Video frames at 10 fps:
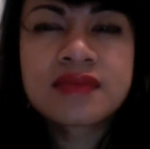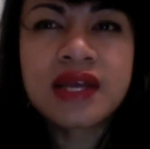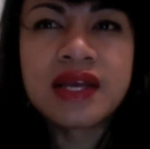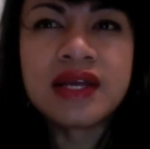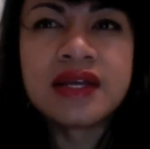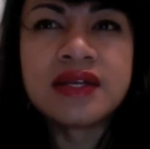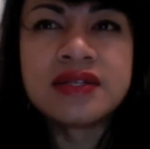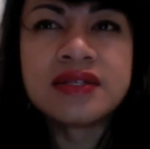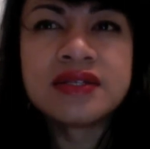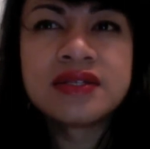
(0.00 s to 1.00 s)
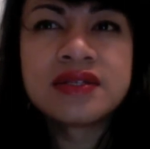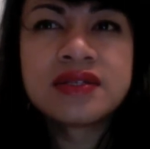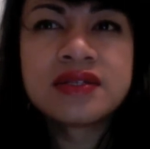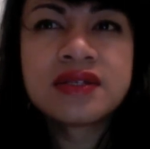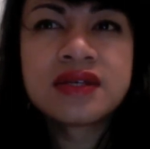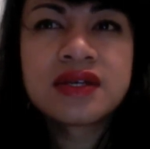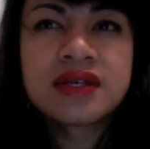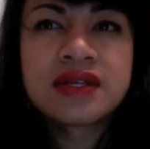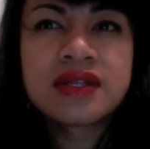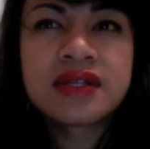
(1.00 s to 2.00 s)
And
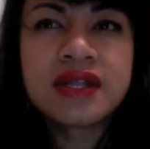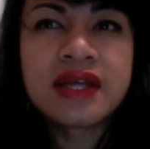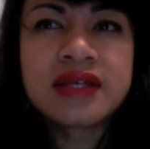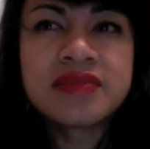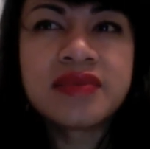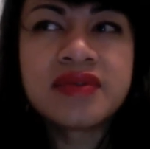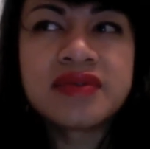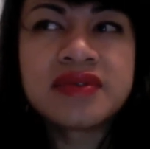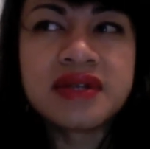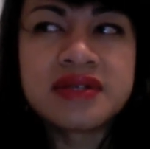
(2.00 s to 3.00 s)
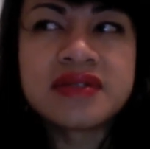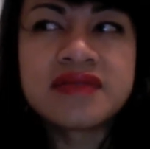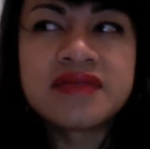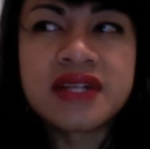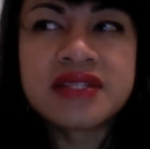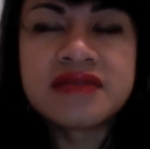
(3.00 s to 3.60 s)
that's been a result of lots of